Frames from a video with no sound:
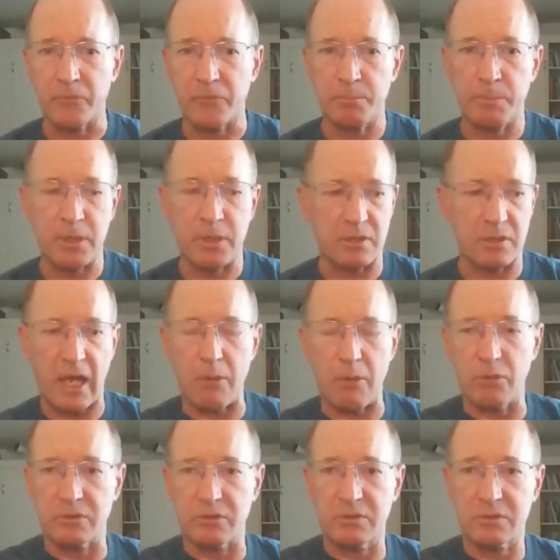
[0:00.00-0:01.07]
because I
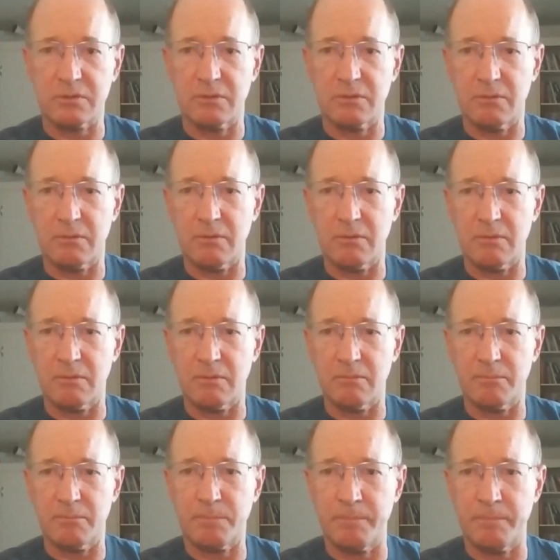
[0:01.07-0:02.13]
was
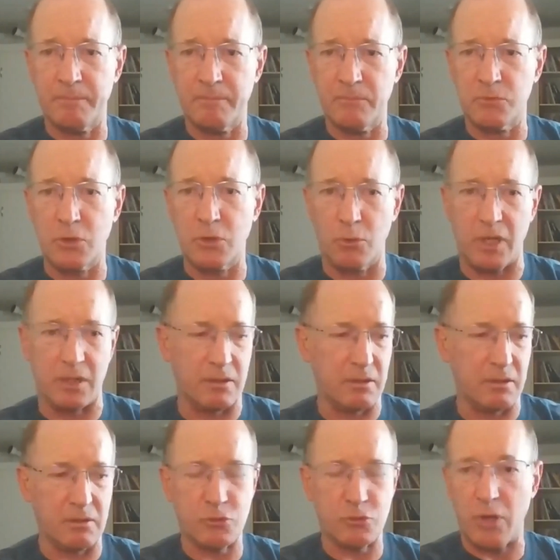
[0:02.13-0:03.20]
doing
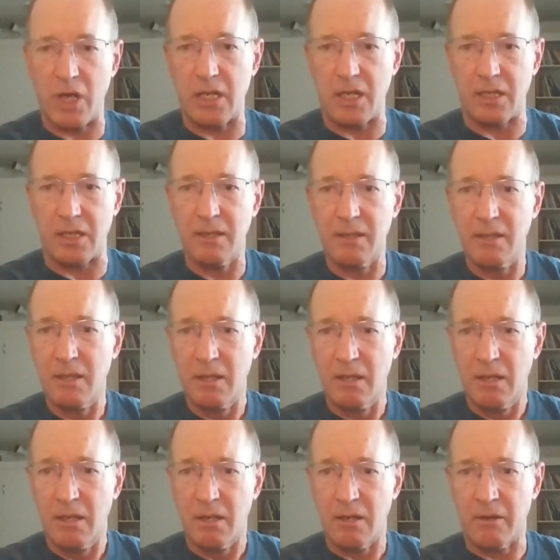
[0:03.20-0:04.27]
training
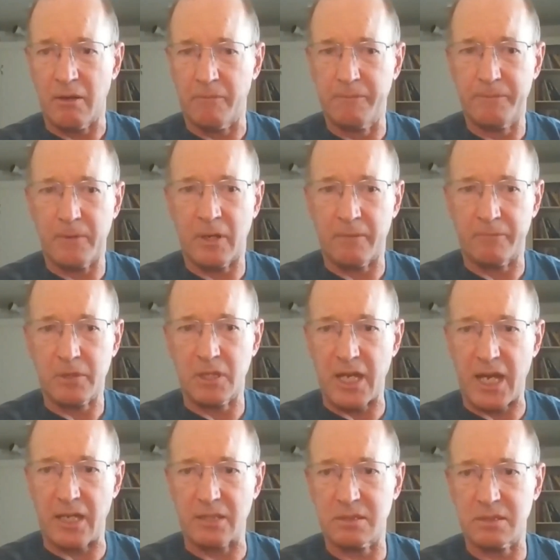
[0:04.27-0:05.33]
of
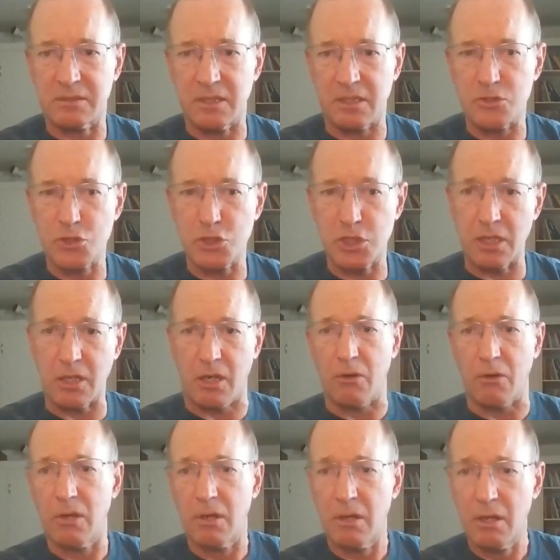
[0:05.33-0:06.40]
classes in Chico,
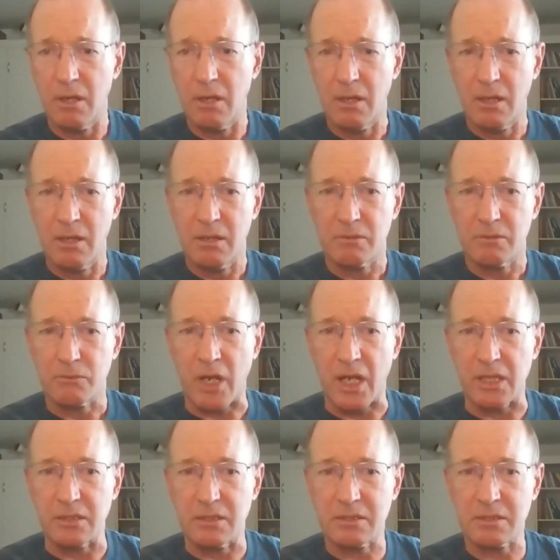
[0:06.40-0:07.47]

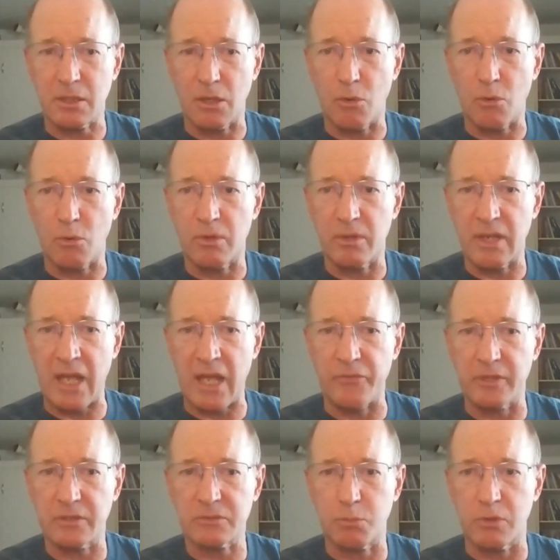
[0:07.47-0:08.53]
right? So, and
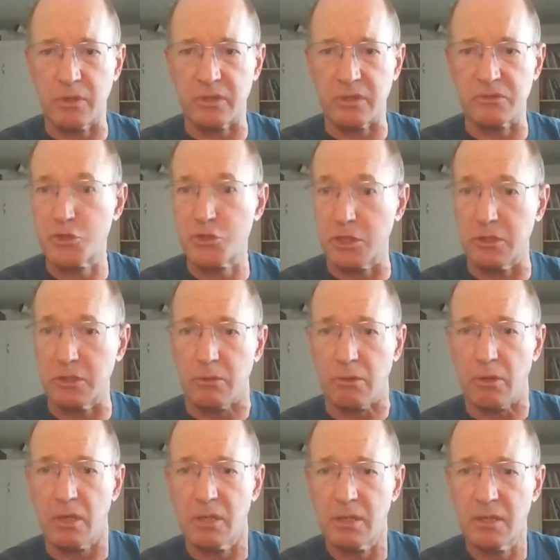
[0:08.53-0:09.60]
this was June.
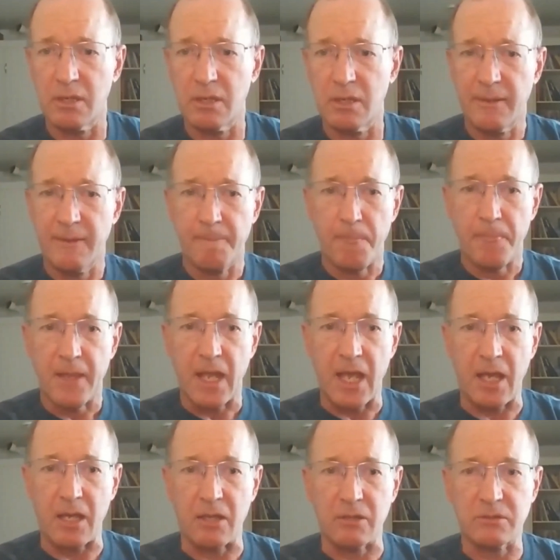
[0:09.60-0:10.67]

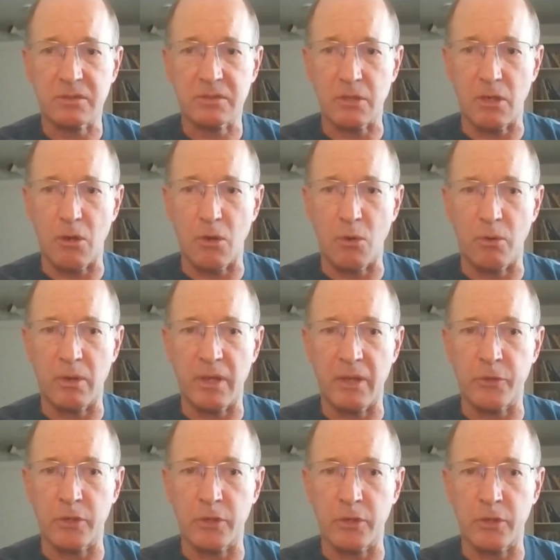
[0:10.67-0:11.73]
And so
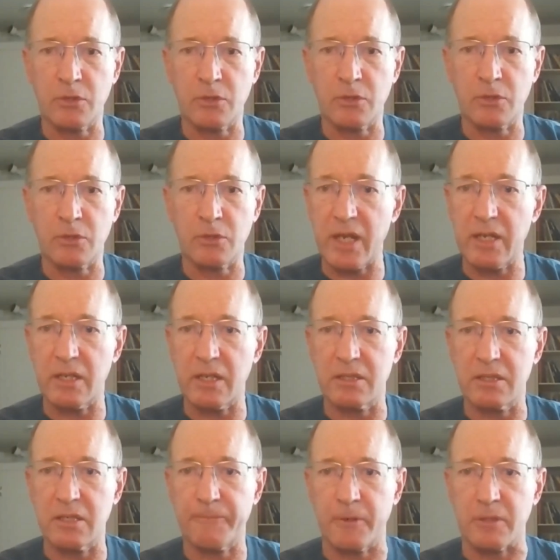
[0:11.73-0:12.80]
there's quite a
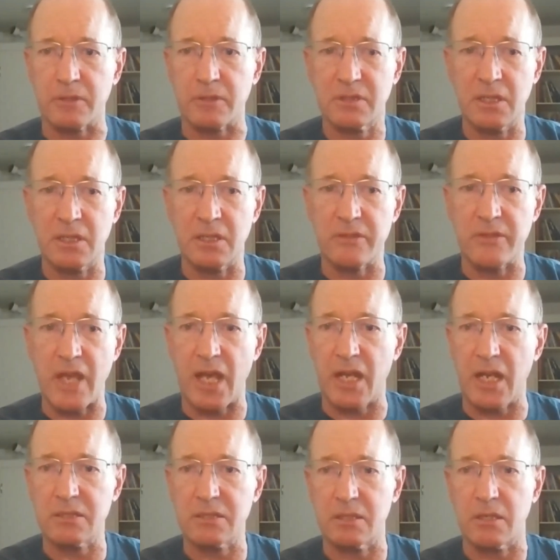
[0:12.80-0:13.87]
difference in that
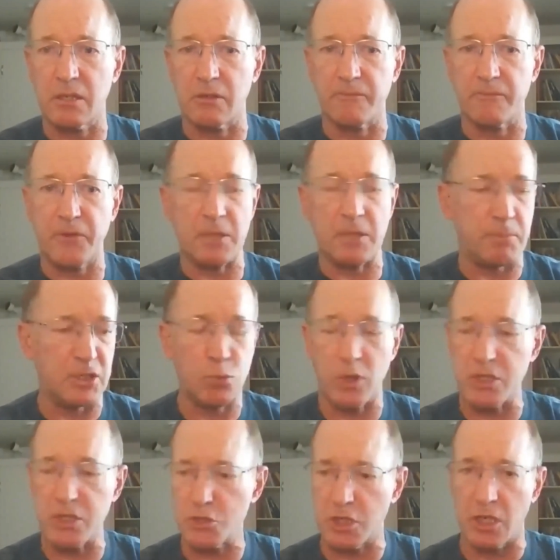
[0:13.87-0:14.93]
1,800 feet between
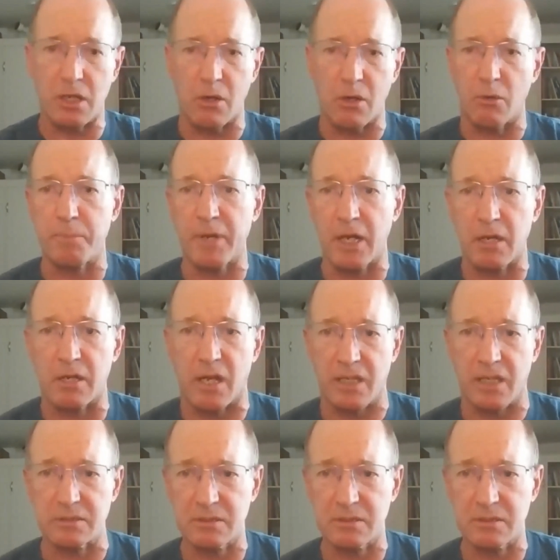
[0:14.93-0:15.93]
Chico and Paradise.